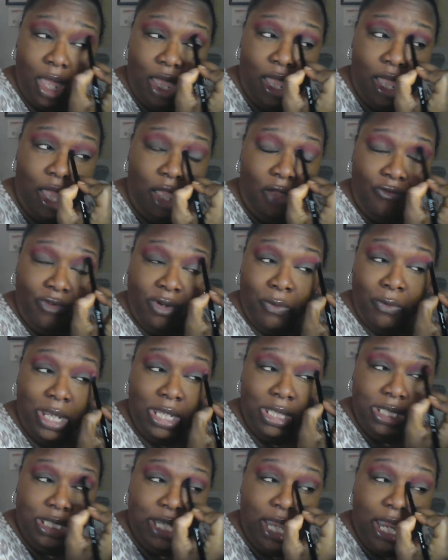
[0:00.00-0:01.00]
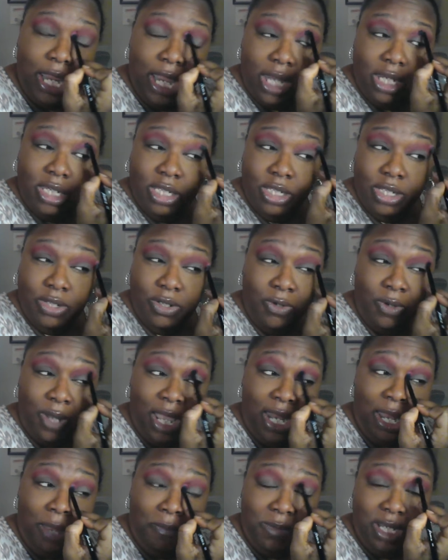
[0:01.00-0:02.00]
every Wednesday at 2,
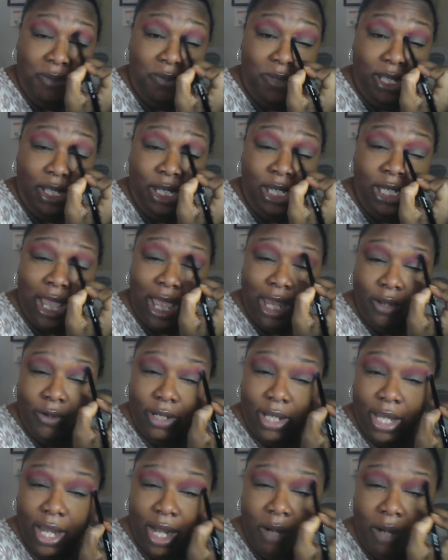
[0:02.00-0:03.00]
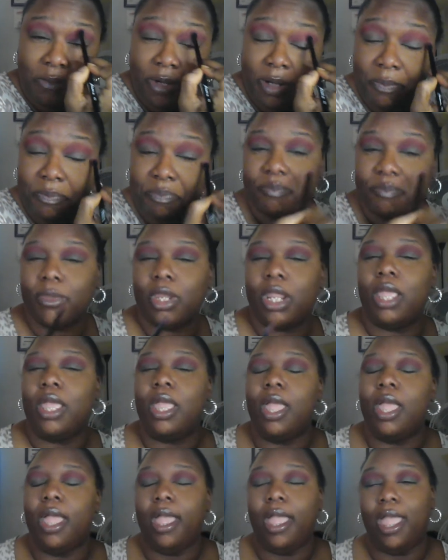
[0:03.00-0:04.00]
and I'm typically not on camera.
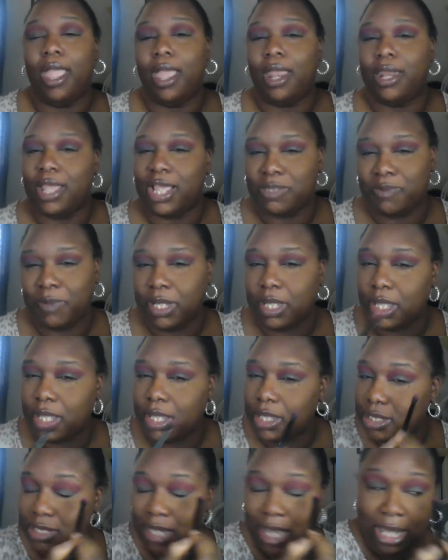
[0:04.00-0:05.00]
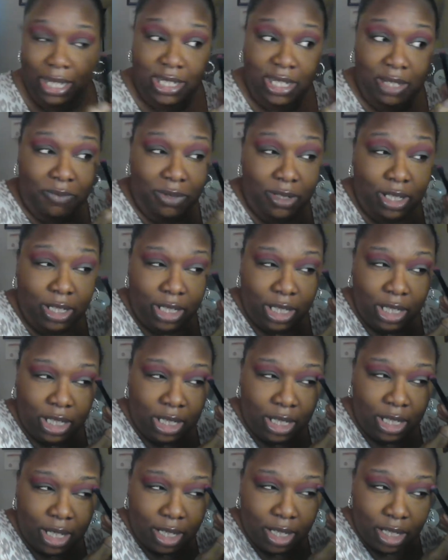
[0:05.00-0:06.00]
And that's because I typically,
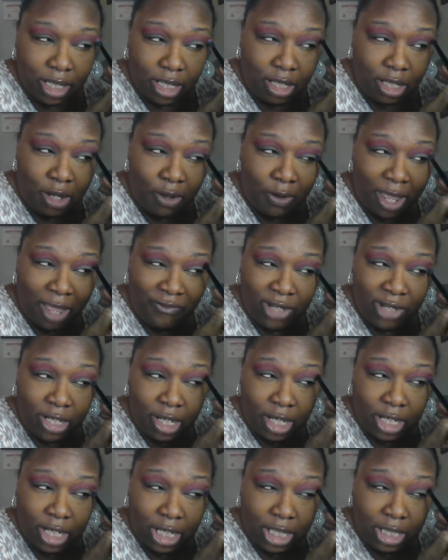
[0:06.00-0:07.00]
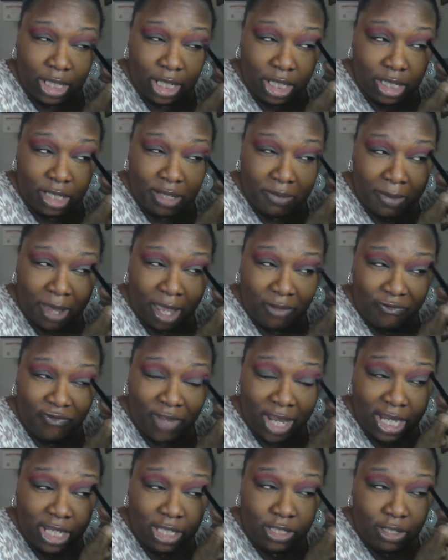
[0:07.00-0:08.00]
haven't done anything to my
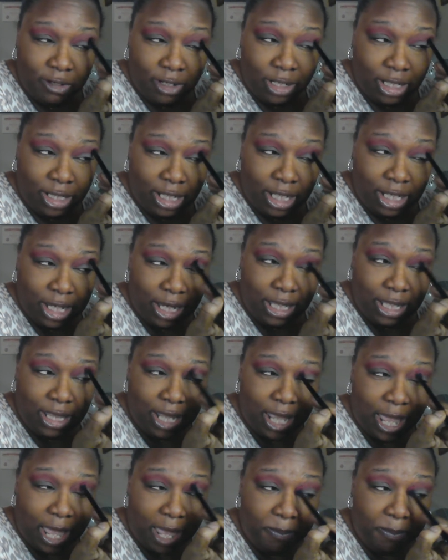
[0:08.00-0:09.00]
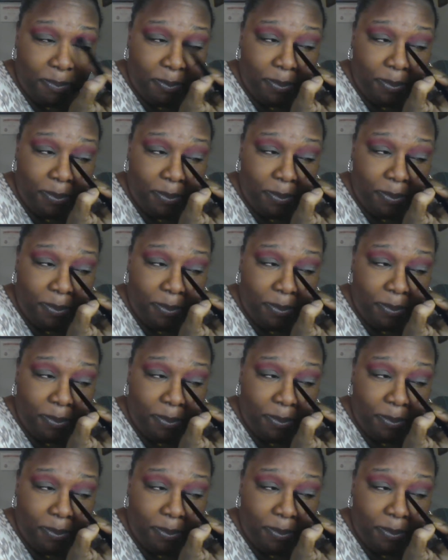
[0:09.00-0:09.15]
face or anything like that.